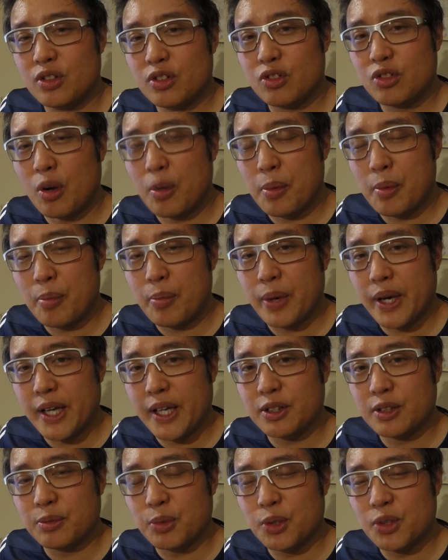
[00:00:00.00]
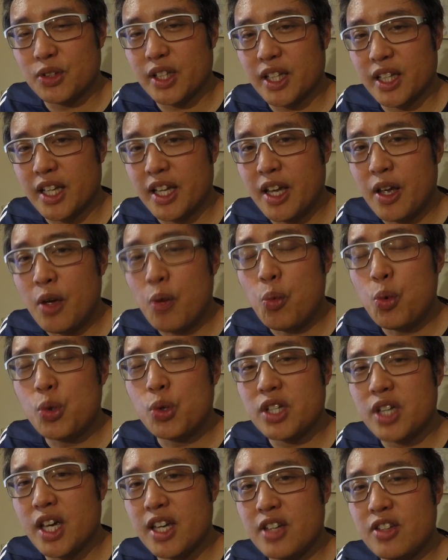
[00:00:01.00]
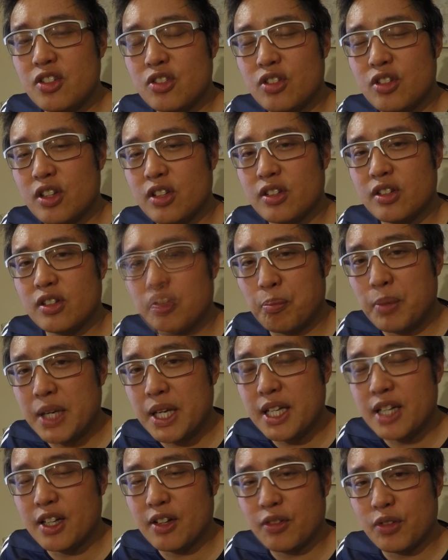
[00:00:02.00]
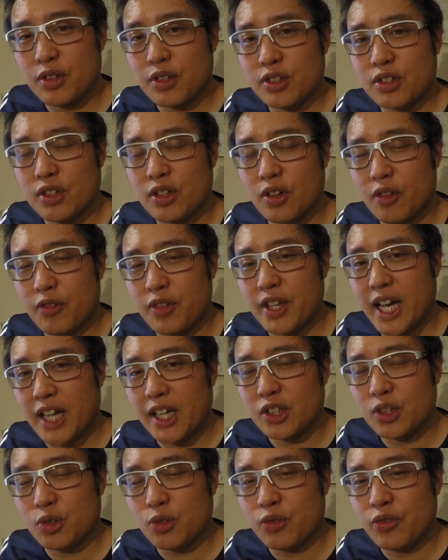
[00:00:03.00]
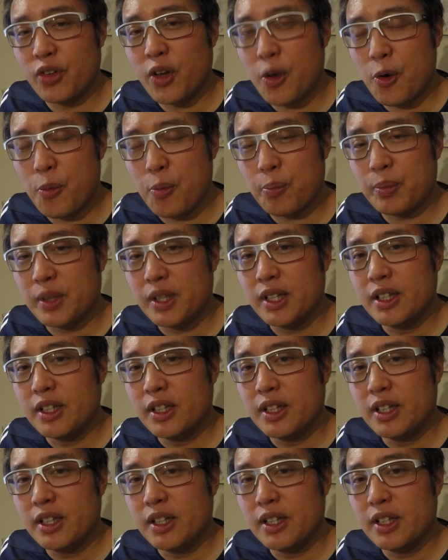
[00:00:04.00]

drum and bass music, will change the meaning of the actual film.